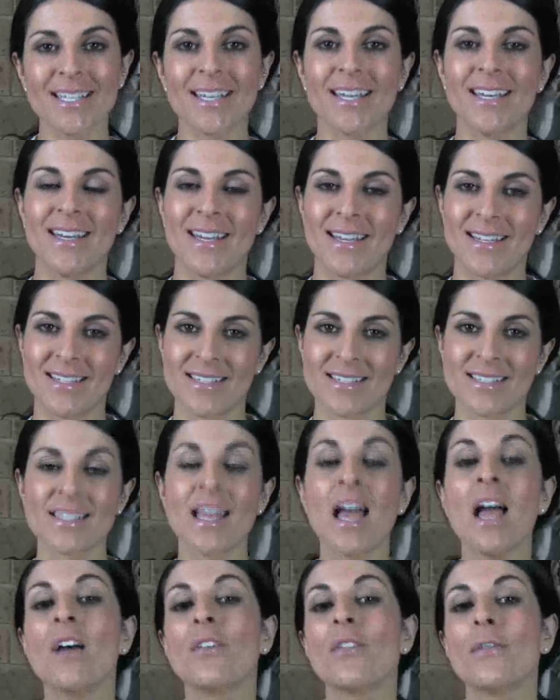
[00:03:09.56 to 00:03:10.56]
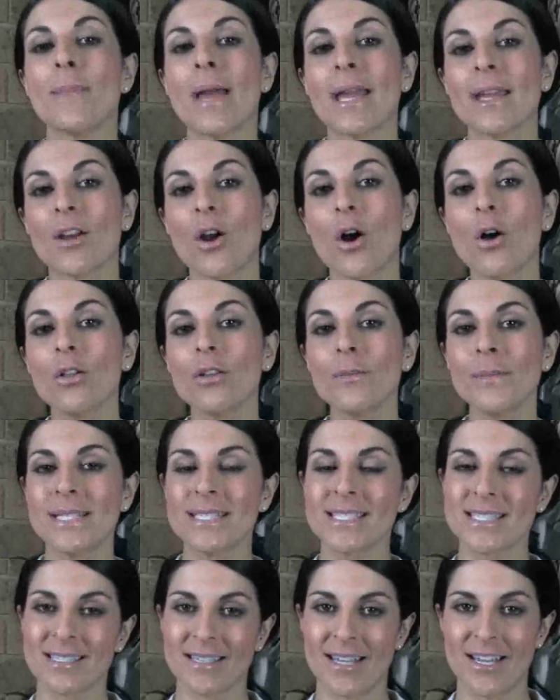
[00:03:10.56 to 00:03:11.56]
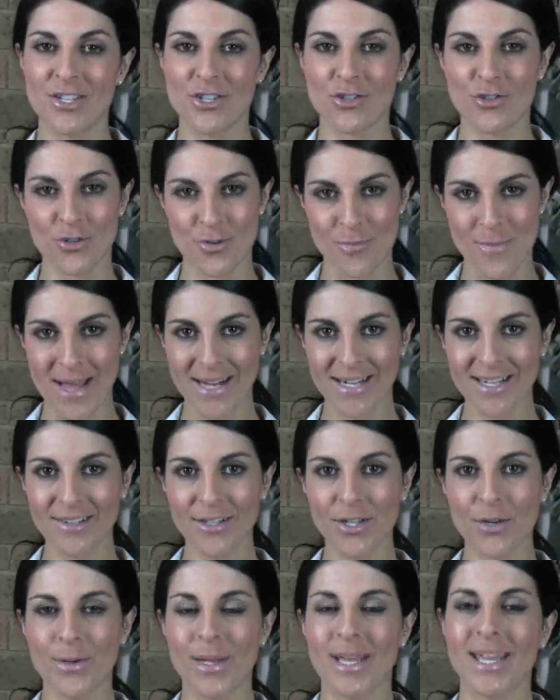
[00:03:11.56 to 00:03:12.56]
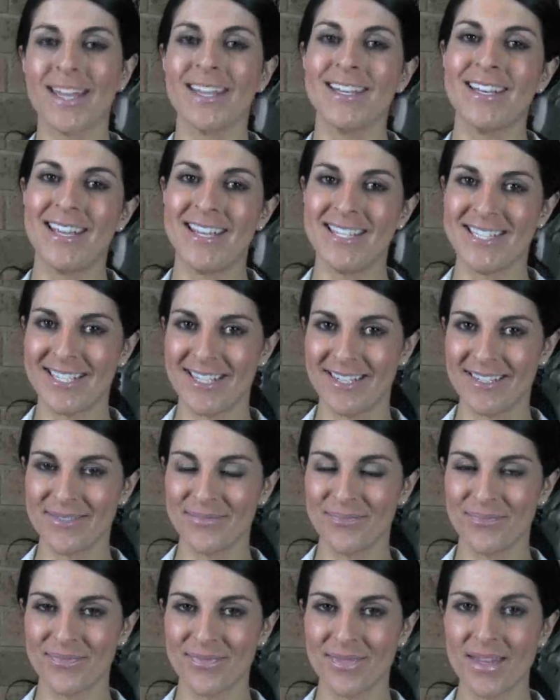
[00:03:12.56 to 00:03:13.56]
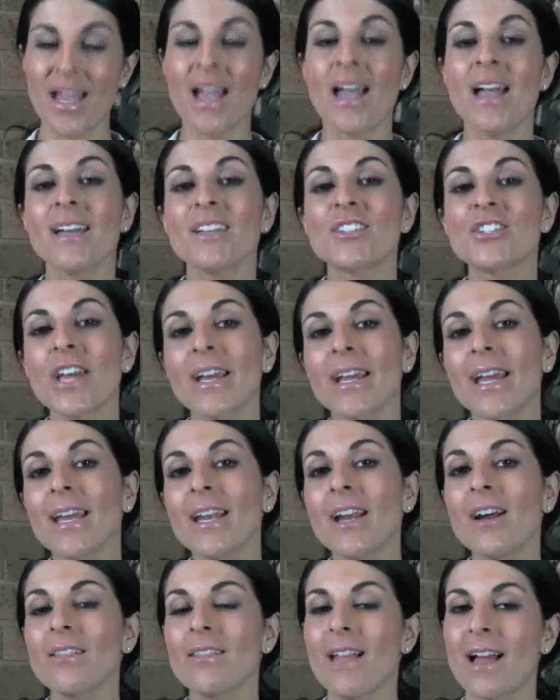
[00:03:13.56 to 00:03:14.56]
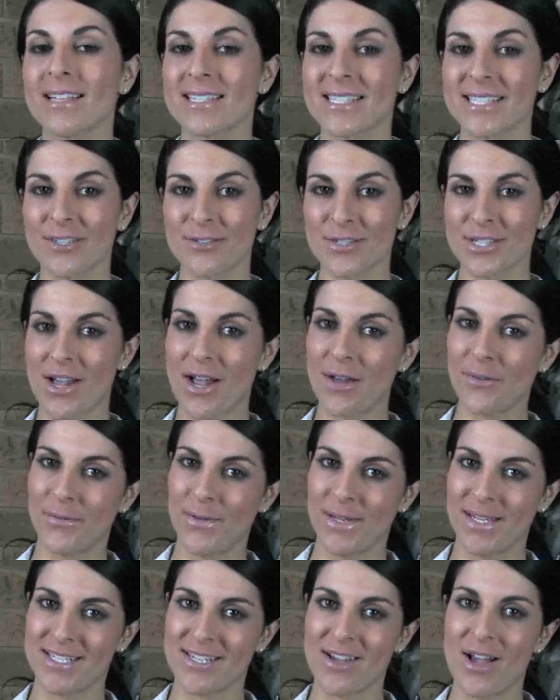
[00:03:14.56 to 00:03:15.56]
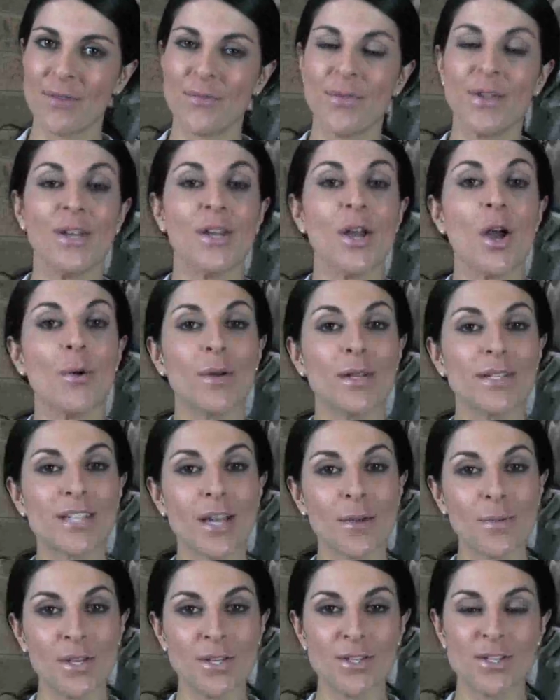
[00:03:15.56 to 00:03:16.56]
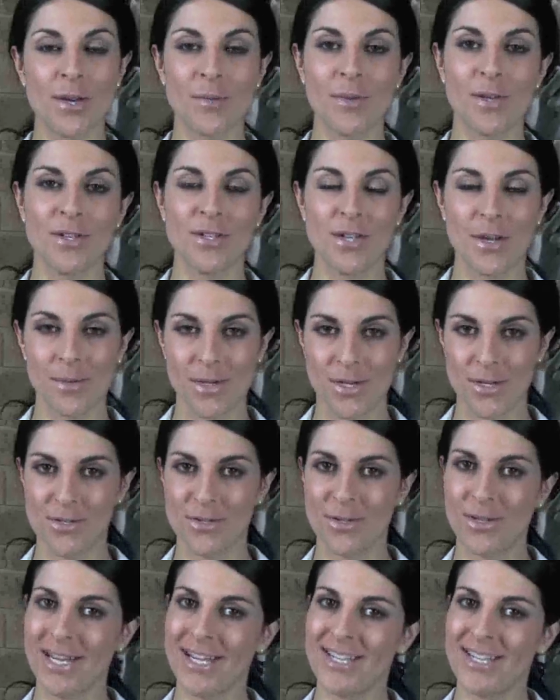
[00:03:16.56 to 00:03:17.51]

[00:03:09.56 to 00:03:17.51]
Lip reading: and connectors that make column installation dramatically quicker and easier. Check out our last seal tight finger tight video at www.sge.com,